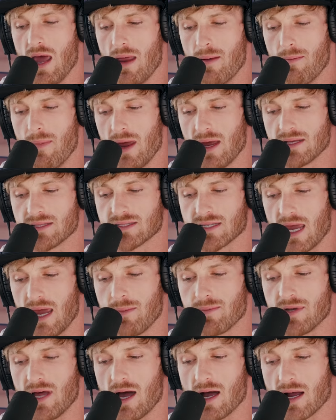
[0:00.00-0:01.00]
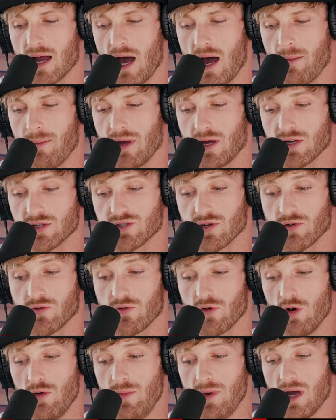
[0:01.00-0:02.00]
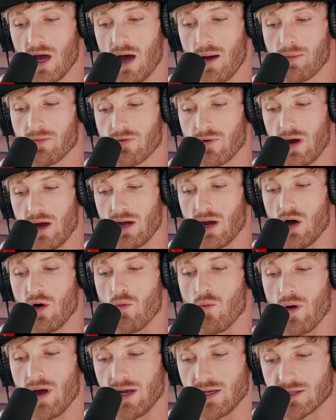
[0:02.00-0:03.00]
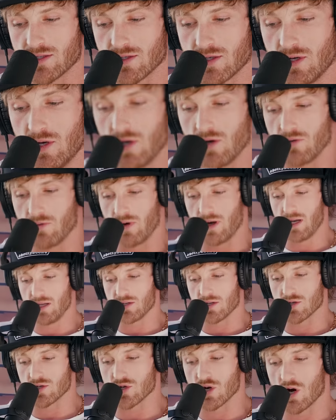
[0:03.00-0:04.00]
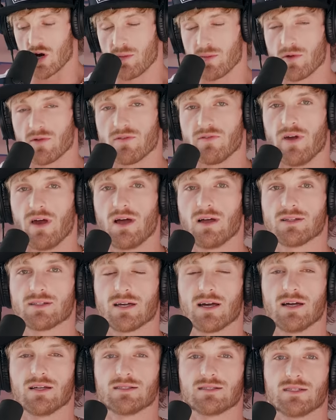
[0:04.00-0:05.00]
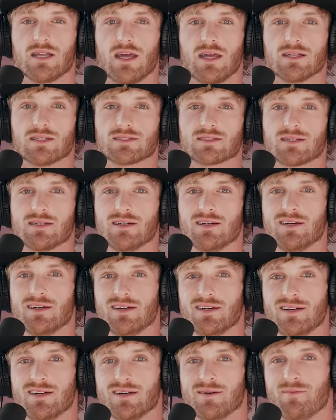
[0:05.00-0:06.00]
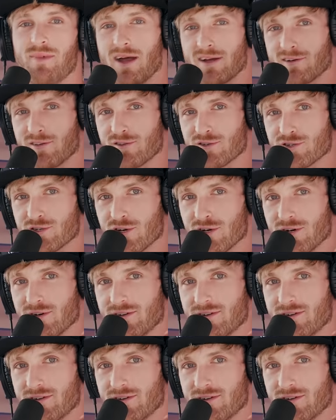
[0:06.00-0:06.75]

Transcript: at manscaped.com because your grooming upgrade awaits, ready to charm your Valentine's dates. Back to the show.